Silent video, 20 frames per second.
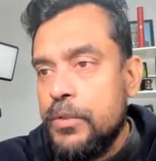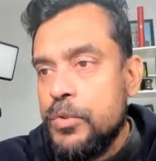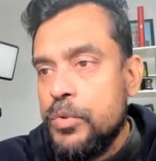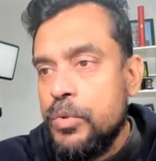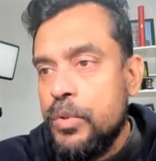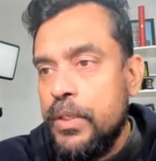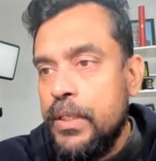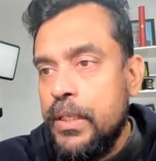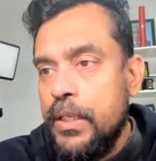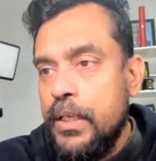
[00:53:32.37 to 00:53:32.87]
So
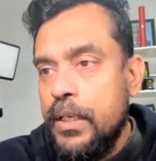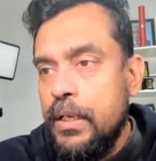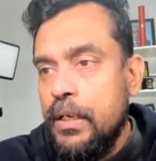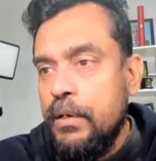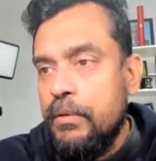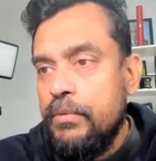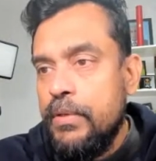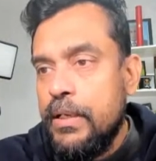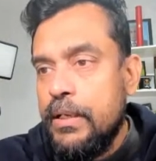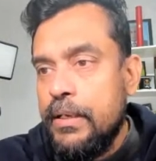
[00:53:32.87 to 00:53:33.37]
here
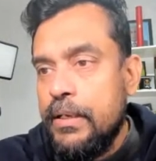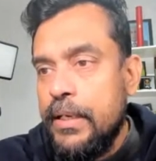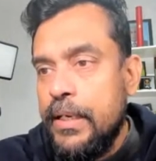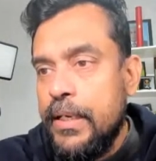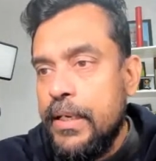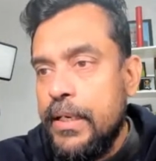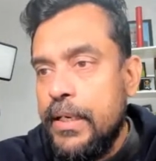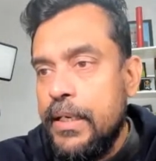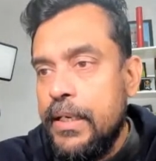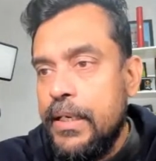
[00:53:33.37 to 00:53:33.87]
we
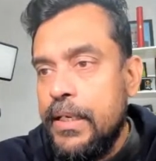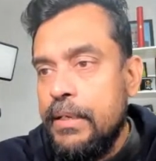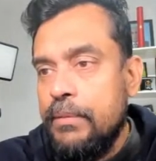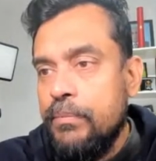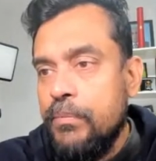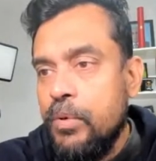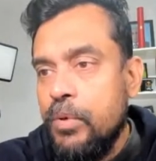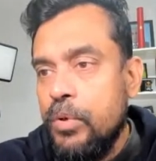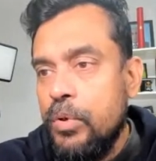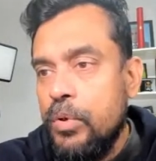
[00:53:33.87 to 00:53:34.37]
created
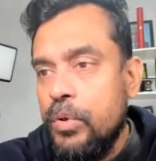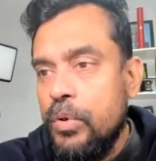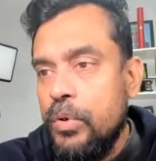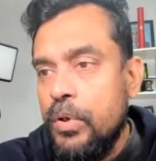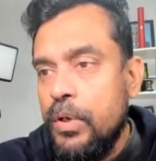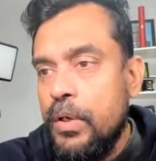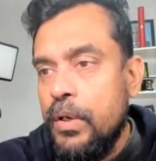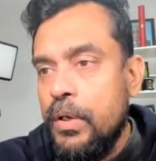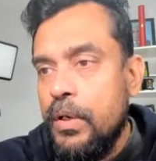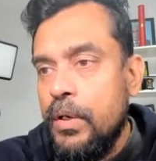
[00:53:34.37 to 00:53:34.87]
demo
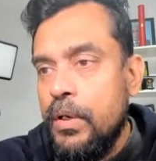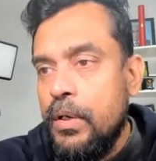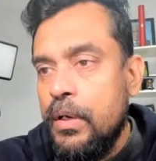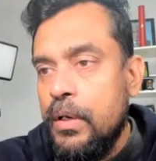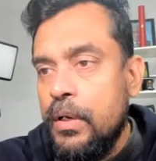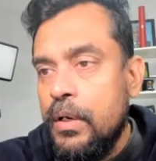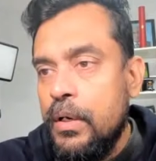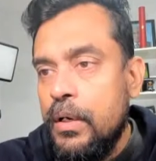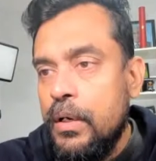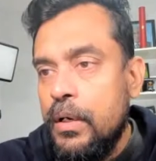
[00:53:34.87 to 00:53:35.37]

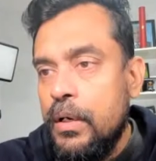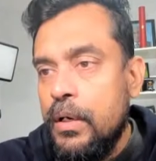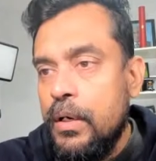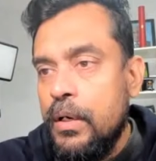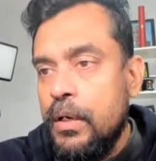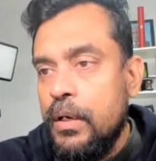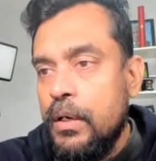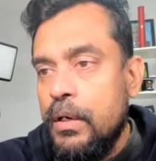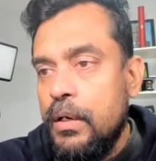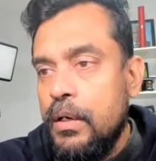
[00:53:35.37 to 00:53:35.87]

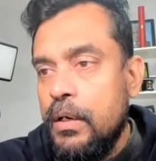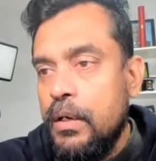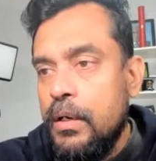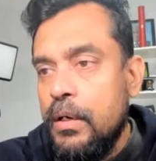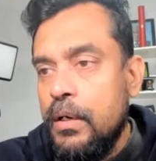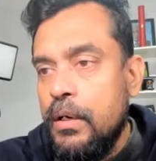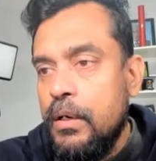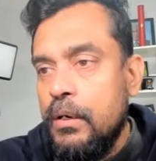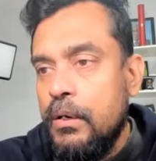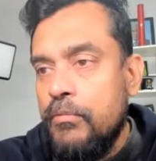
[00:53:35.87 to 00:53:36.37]

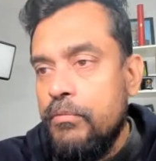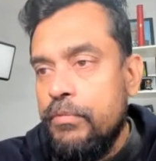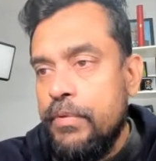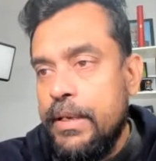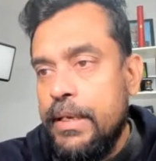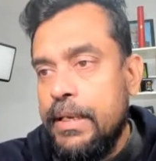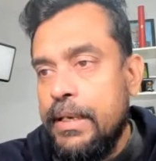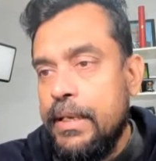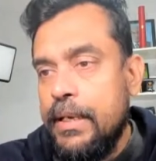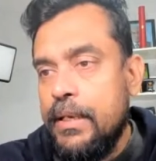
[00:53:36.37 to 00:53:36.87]

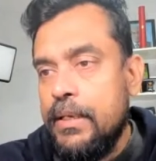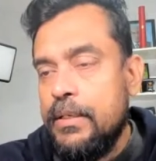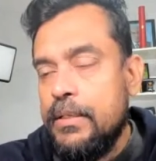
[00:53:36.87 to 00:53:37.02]
VNet.